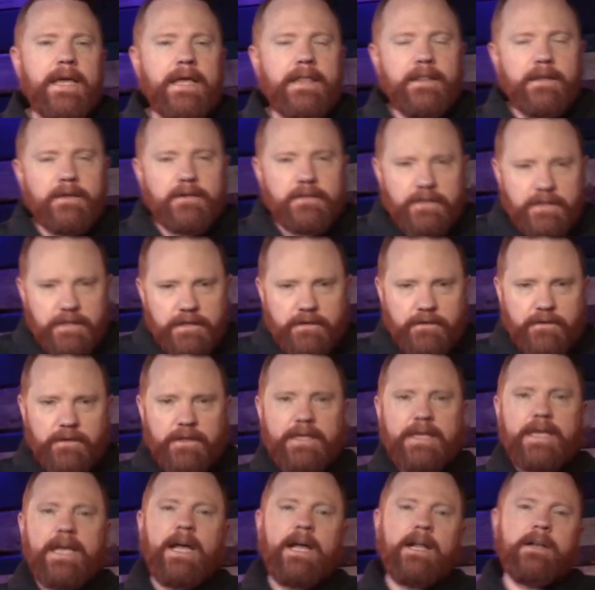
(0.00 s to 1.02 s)
and they're
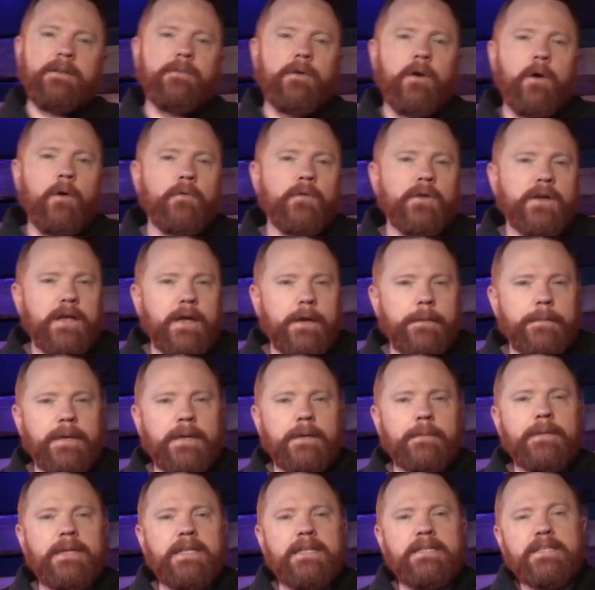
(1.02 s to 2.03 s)
literally kind of overcoming
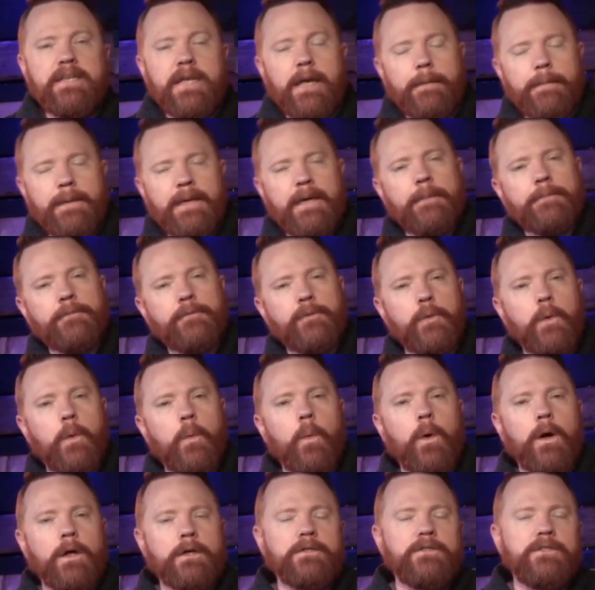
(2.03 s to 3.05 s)
him, and he's coming up to a
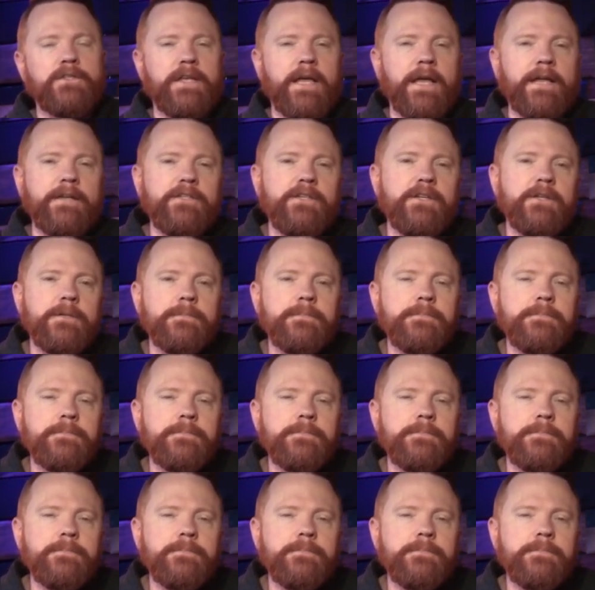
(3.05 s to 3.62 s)
water's edge,